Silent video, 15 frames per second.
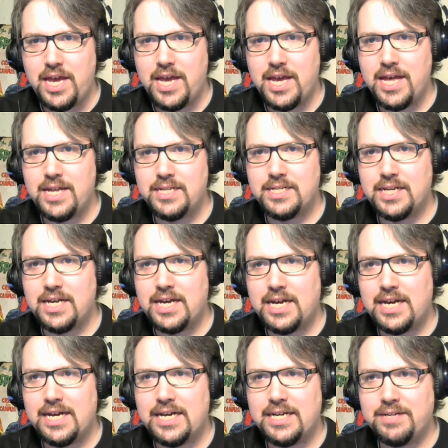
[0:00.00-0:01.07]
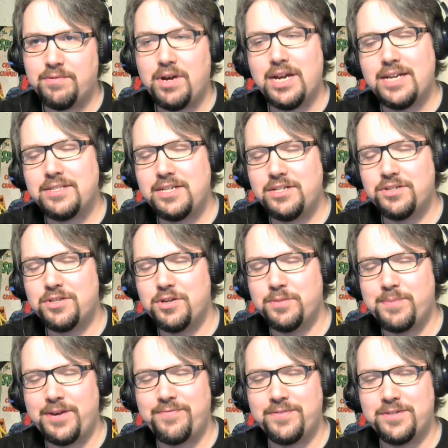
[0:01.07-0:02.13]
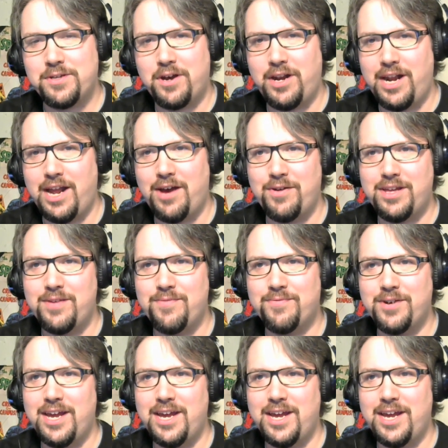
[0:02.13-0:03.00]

And, uh, well, I guess he just goes by Facade now. I keep